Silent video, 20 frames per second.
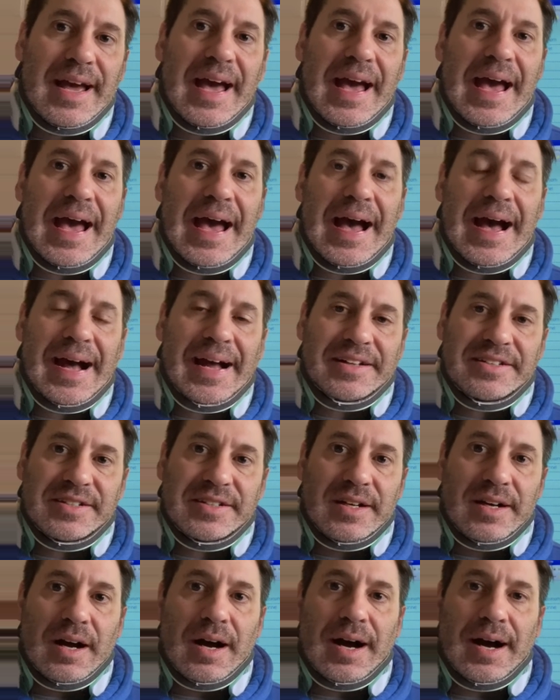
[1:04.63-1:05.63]
at
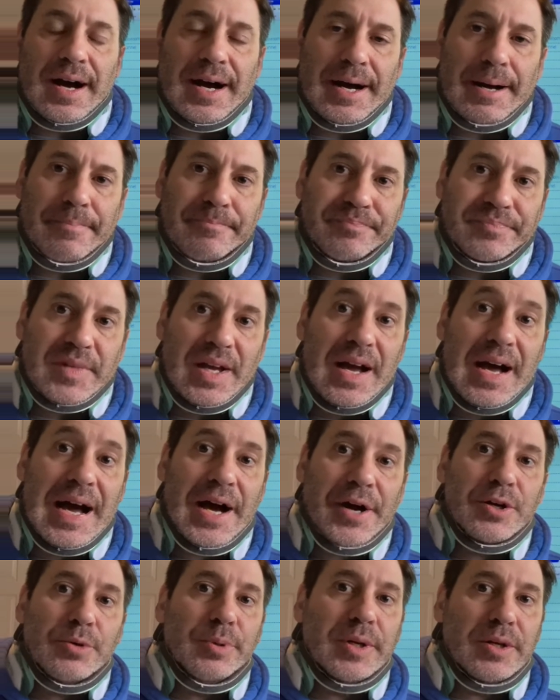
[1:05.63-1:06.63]

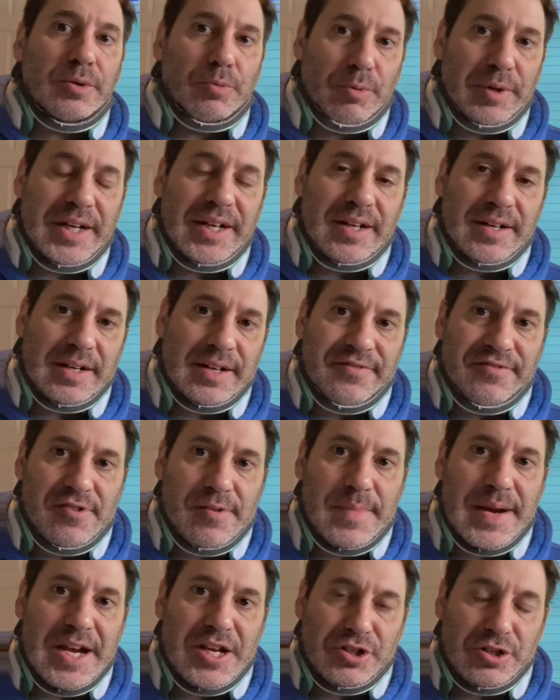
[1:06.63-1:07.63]
how do we read an
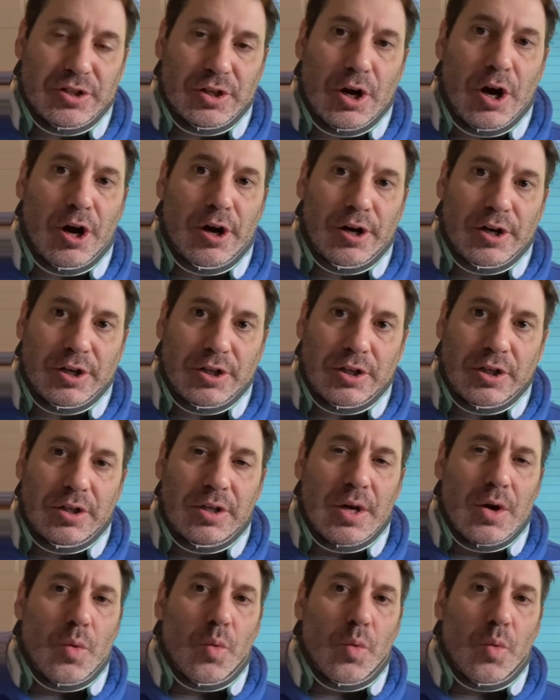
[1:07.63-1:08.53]
informational article?